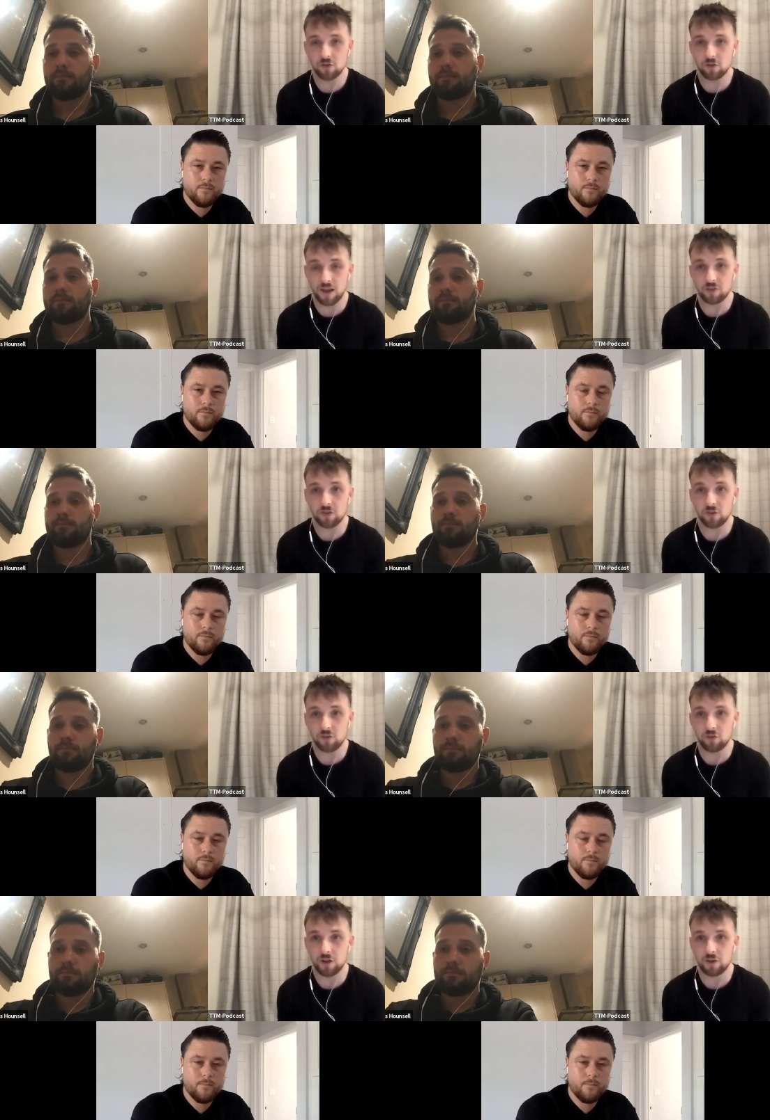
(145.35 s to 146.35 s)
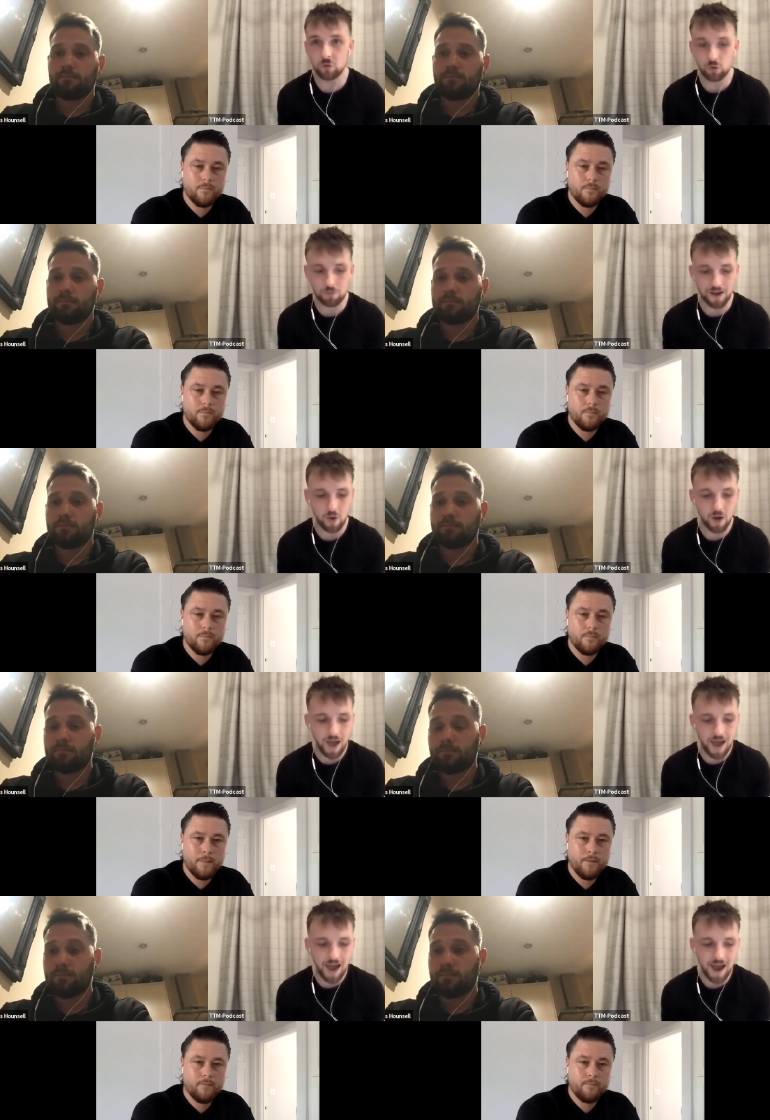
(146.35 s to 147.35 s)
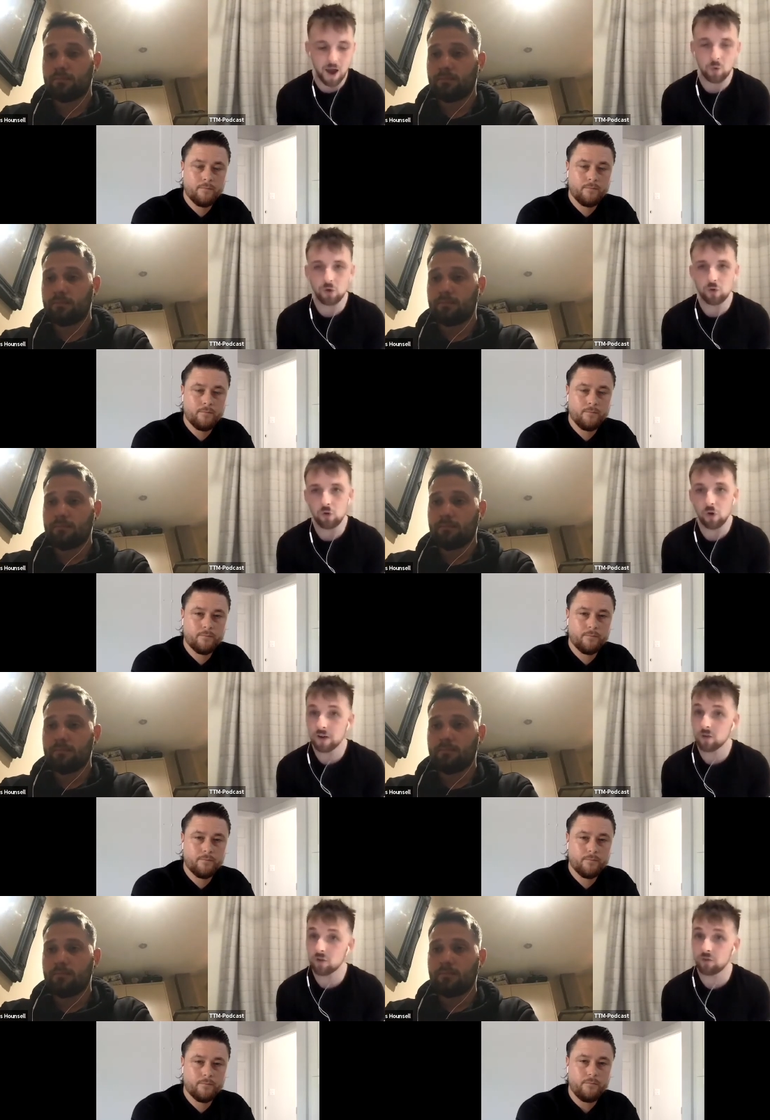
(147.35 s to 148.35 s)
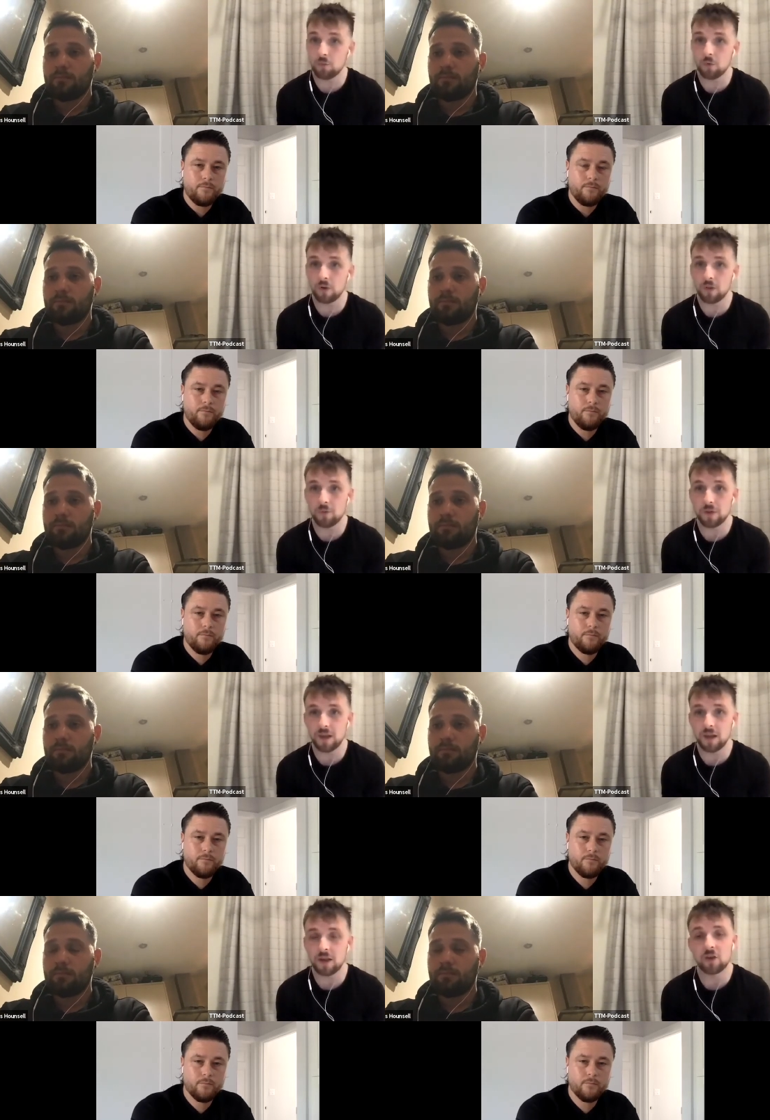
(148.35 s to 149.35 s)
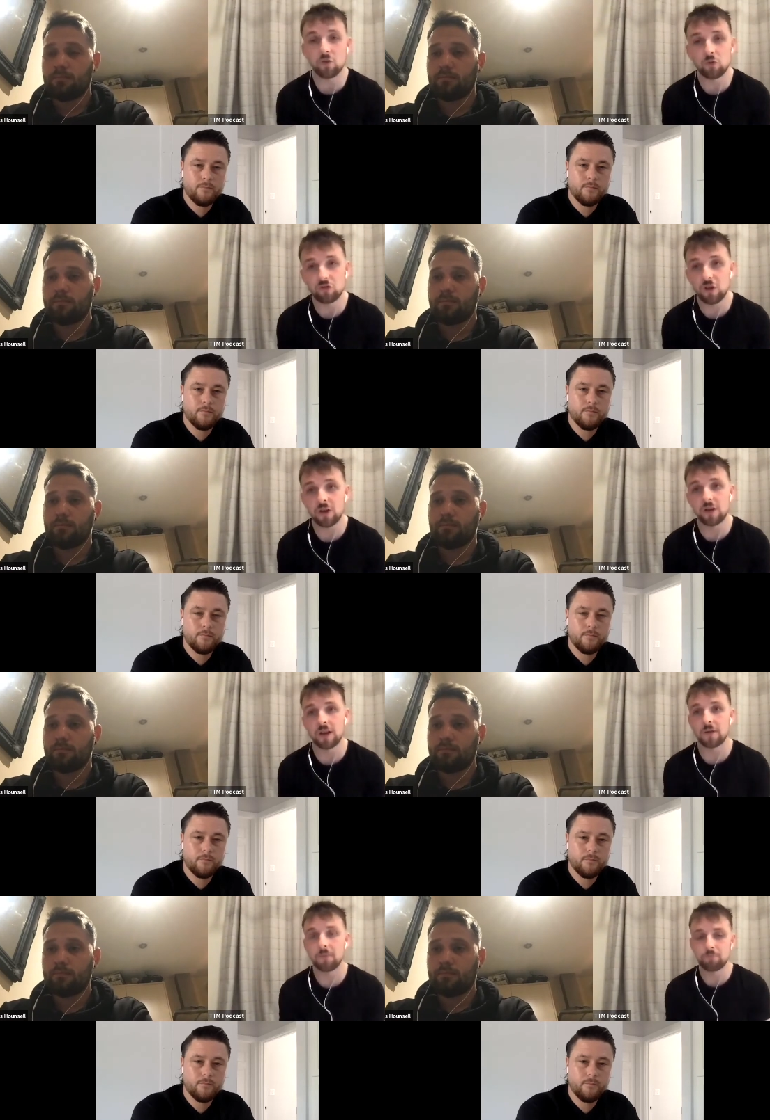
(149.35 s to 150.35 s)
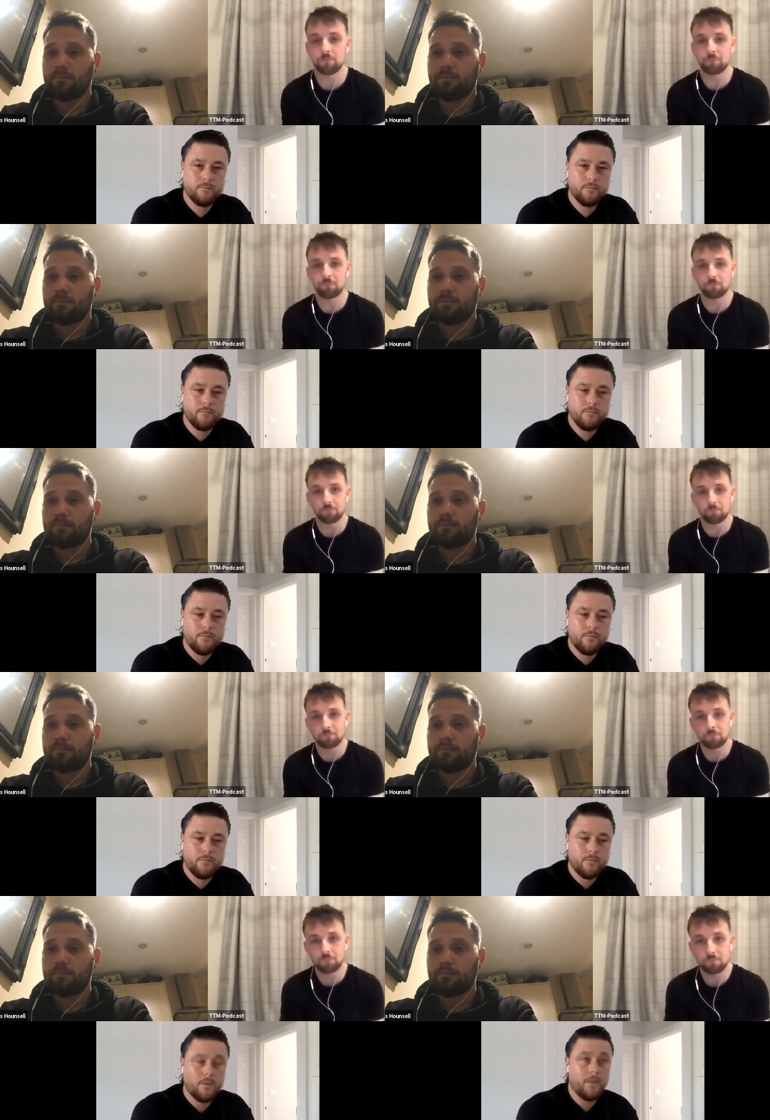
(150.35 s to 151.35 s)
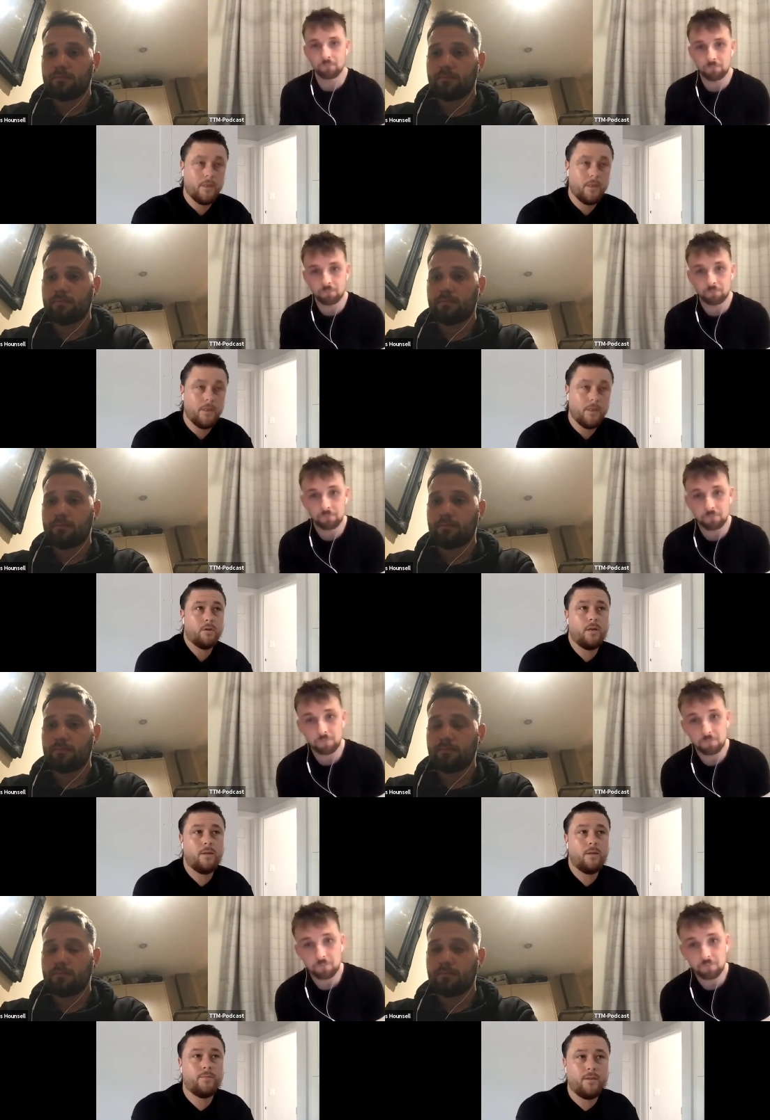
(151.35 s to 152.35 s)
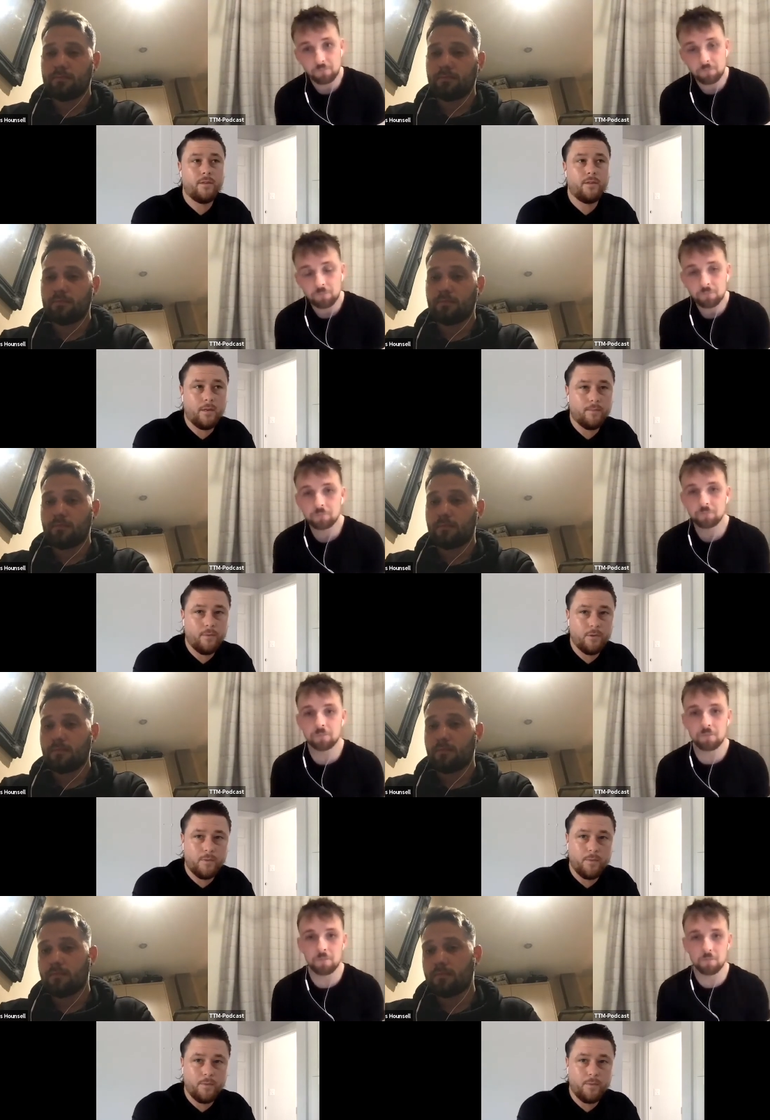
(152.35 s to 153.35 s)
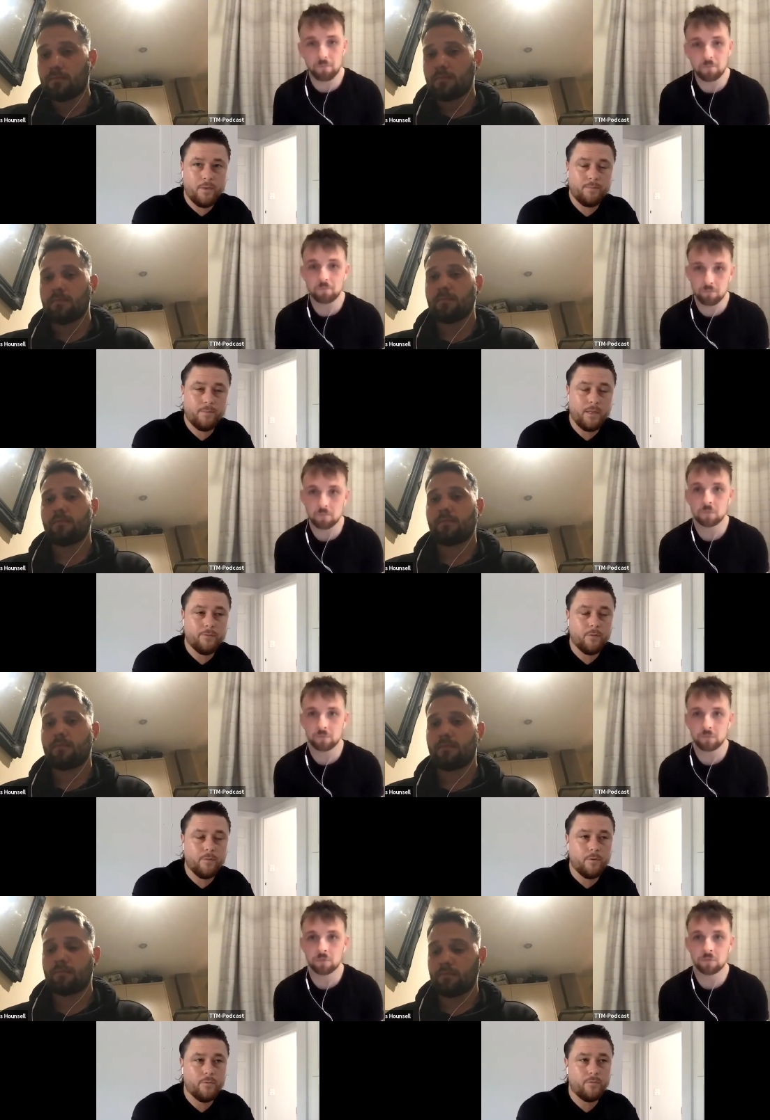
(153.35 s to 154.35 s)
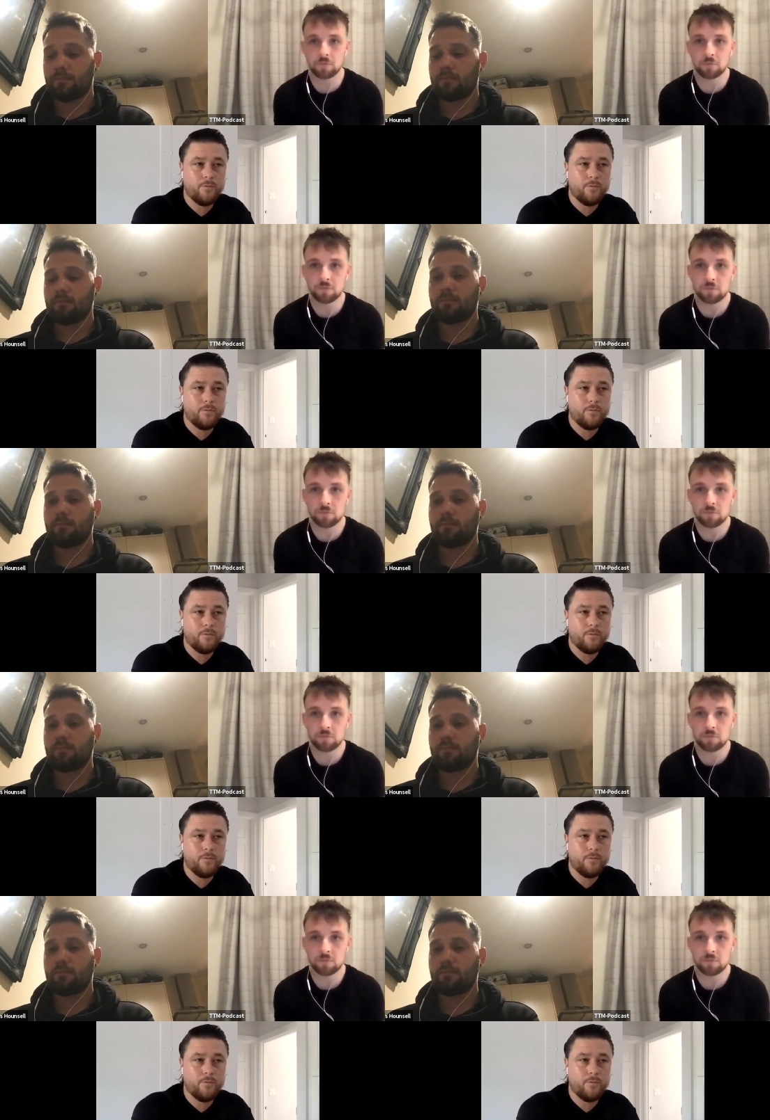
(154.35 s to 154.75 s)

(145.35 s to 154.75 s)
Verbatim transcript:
Speaker 1: ask you to really talk about how you got into football in the beginning and your journey.
Speaker 2: Yeah, sure. So um, I think, like most people, I played football from